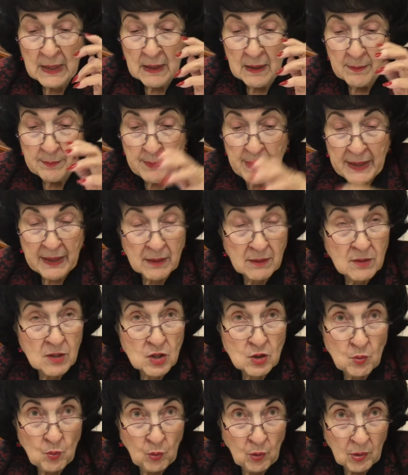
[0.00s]
parents
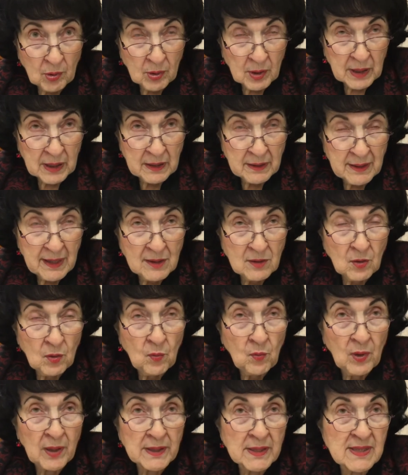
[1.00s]
work and they don't
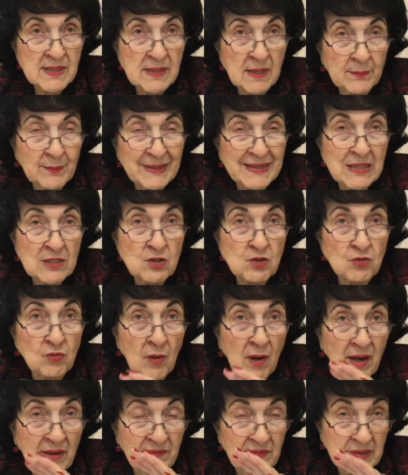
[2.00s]
want somebody
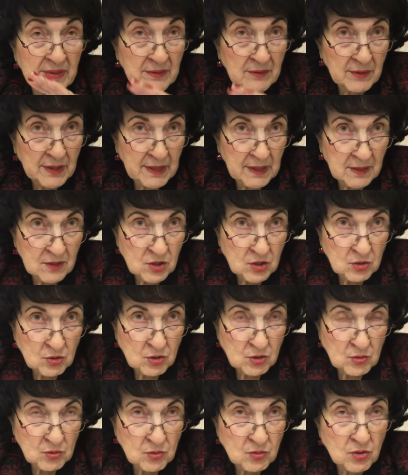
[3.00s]
driving their kids to
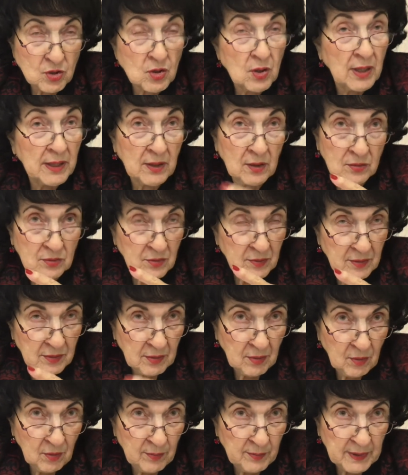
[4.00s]
school, so I go to their
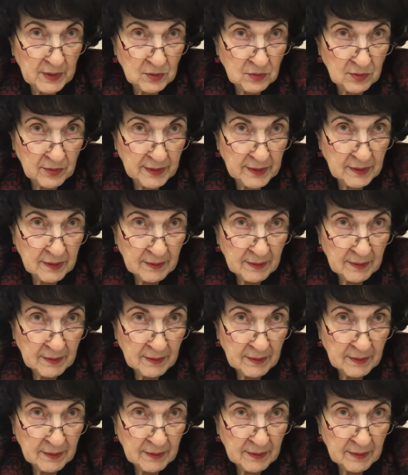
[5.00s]
home and do it.